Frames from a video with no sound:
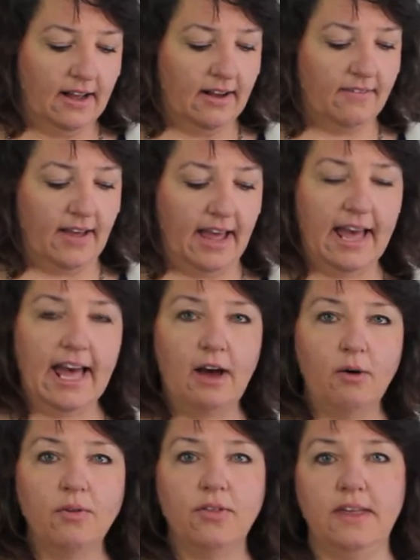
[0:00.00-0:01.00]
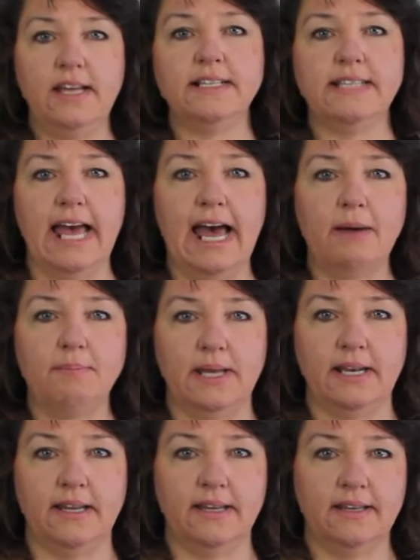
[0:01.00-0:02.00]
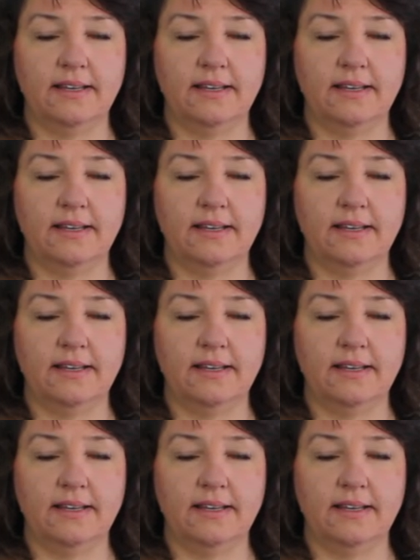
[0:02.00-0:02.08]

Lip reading: of how things happen,